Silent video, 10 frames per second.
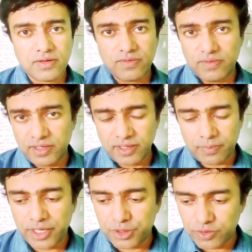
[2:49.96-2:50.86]

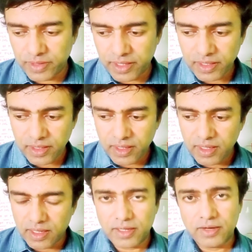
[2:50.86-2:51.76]
nearby to
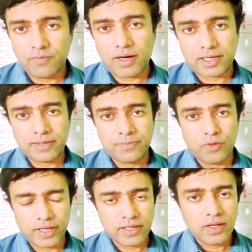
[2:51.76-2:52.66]
a watery
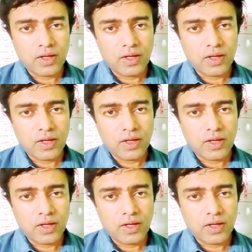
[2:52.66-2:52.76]
body.